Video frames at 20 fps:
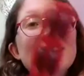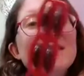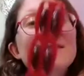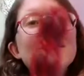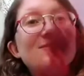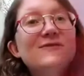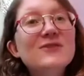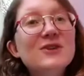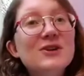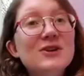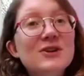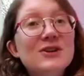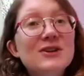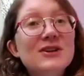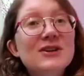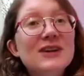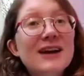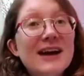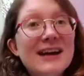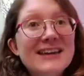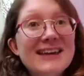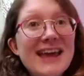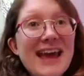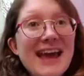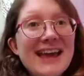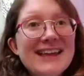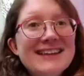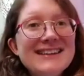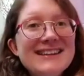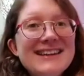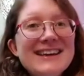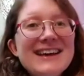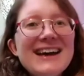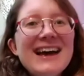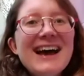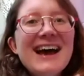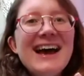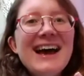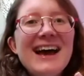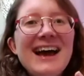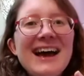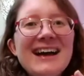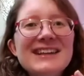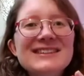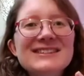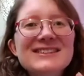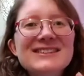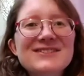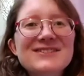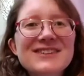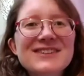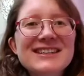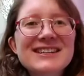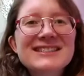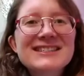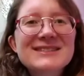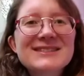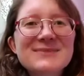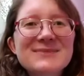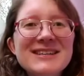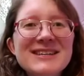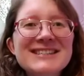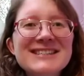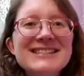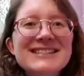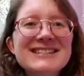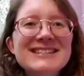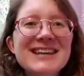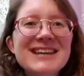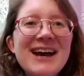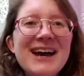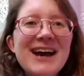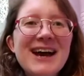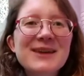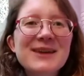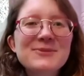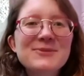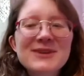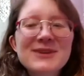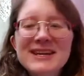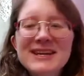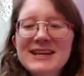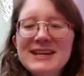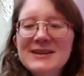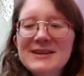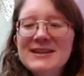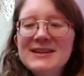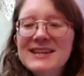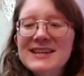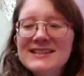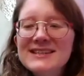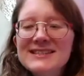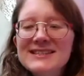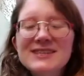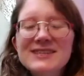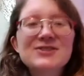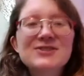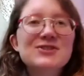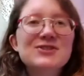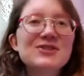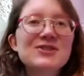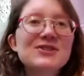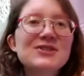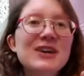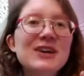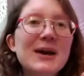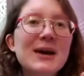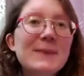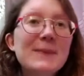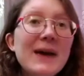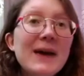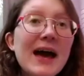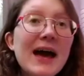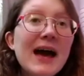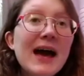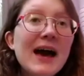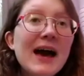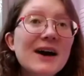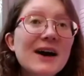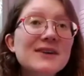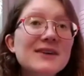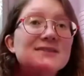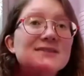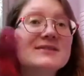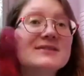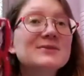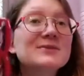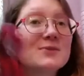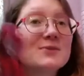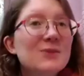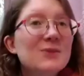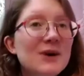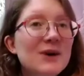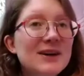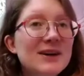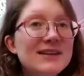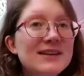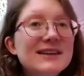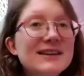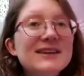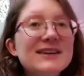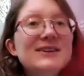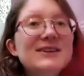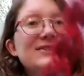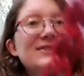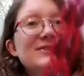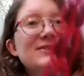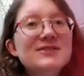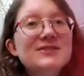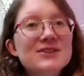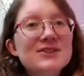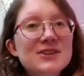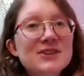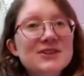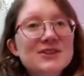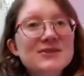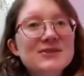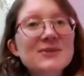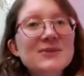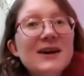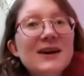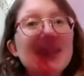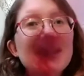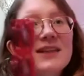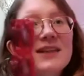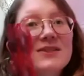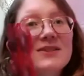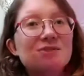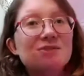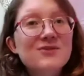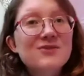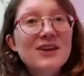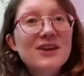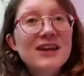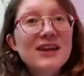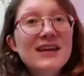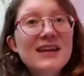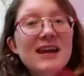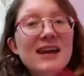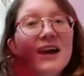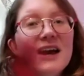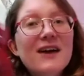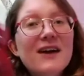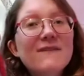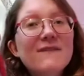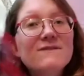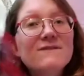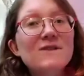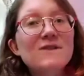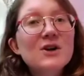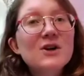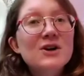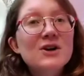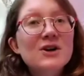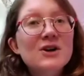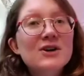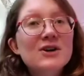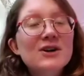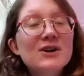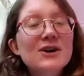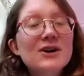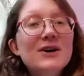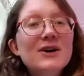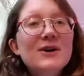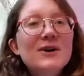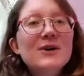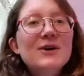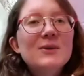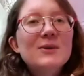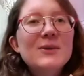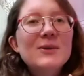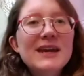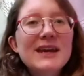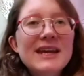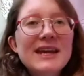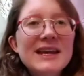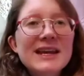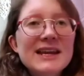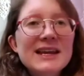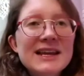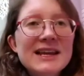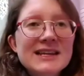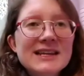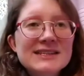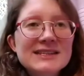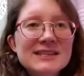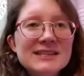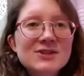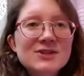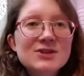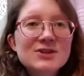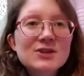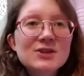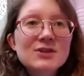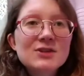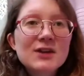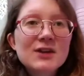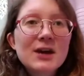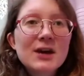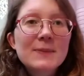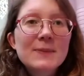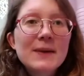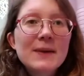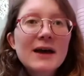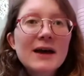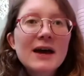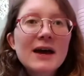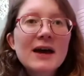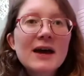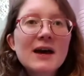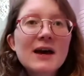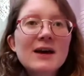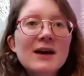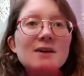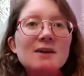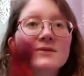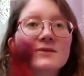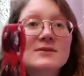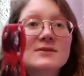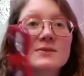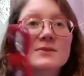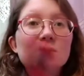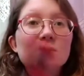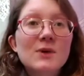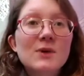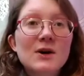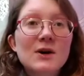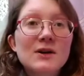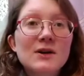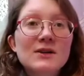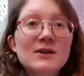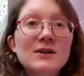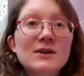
four. Again. At Christmas time we listen to the bells. One, two, three, four. We listen to the bells. One,